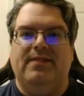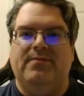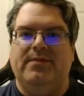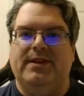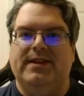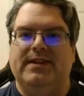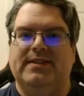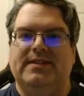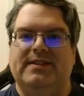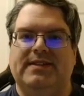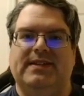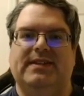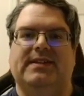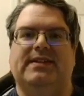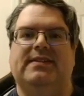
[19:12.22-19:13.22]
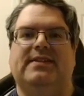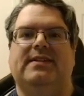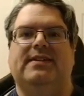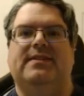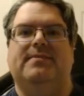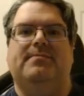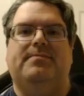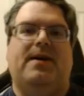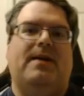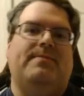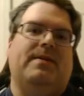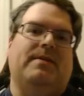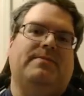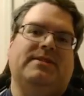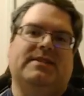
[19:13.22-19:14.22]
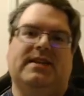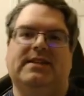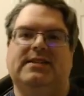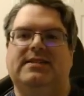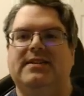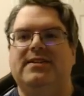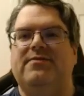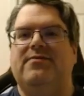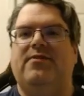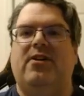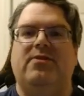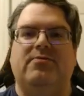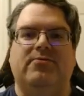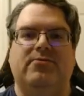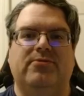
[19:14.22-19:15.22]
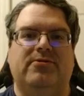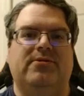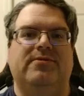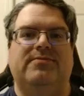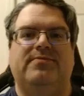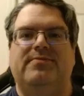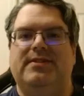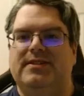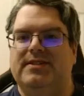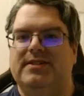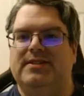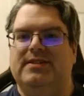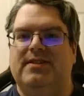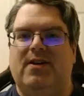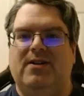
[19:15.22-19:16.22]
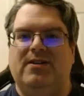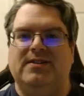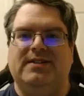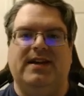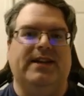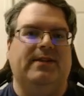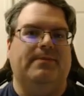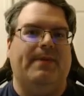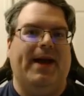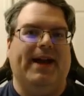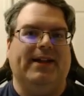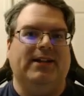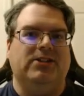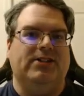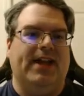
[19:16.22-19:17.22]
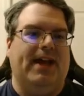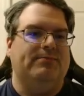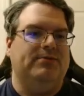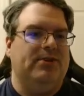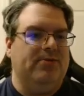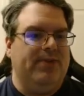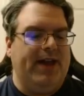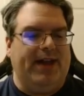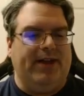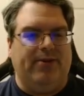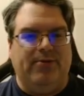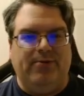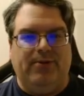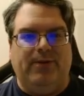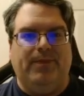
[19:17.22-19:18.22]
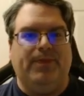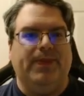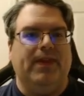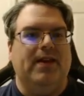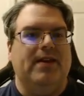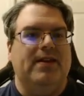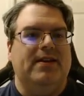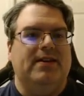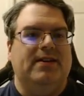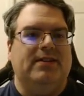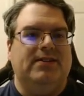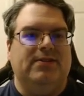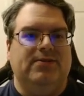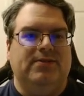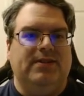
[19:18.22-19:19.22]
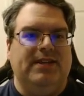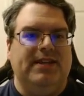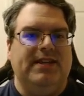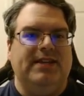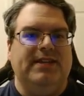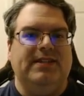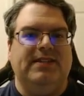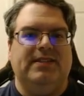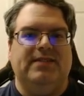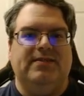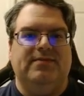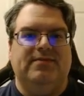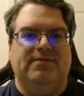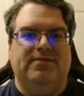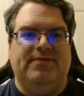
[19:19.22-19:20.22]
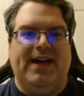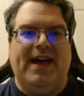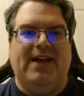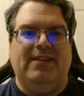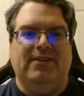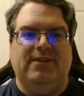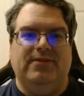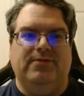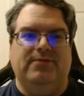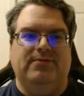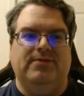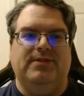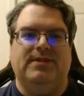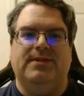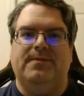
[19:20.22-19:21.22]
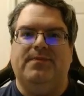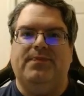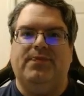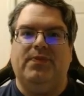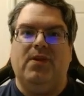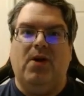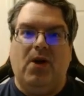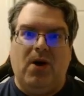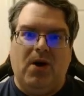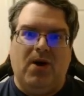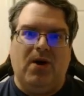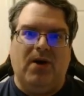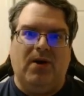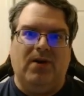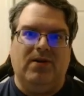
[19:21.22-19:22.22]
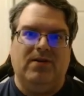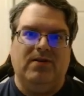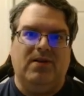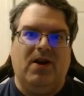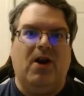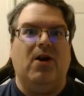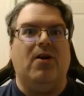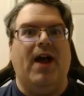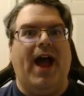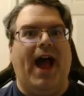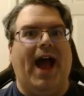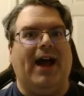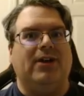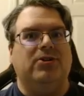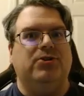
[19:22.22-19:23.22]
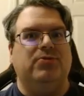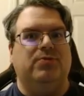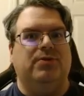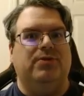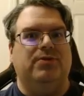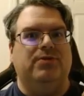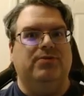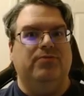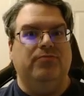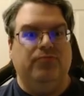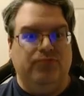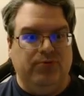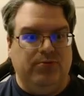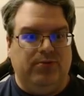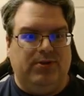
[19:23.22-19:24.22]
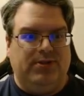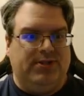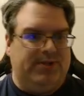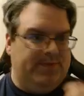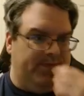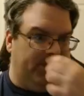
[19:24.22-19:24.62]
we can see in the pop-up, it says default rule. This is all signed packaged apps. Okay, cool. So these values are our actual rules.